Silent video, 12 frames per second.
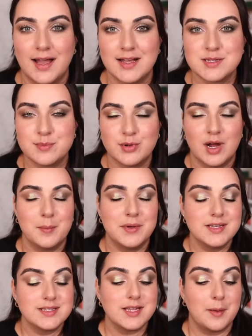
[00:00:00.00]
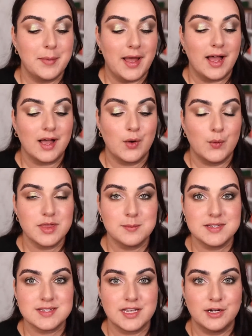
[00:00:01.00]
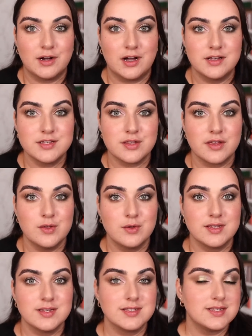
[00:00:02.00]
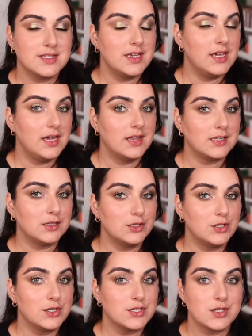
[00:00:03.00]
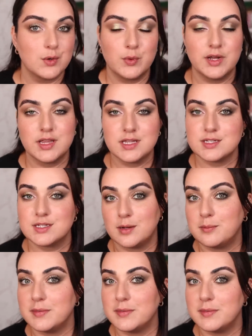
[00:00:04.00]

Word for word: as promised back with mascara on so that you can see the looks with some